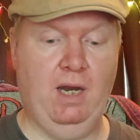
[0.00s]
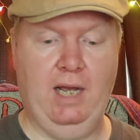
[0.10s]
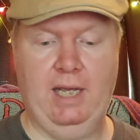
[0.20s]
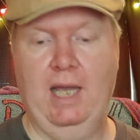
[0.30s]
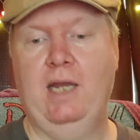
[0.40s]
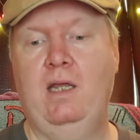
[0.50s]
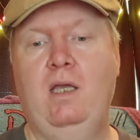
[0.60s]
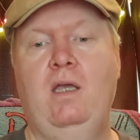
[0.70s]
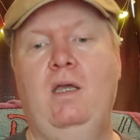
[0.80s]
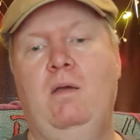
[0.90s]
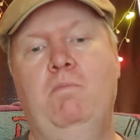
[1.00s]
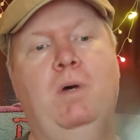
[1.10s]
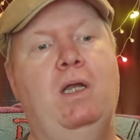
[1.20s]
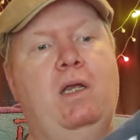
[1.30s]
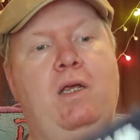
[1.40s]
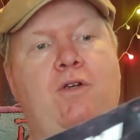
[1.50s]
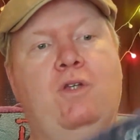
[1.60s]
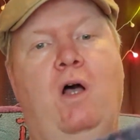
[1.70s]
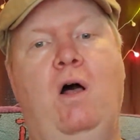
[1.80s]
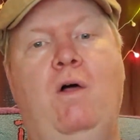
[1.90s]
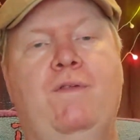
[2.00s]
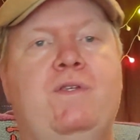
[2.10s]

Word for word: that I got. But here's all the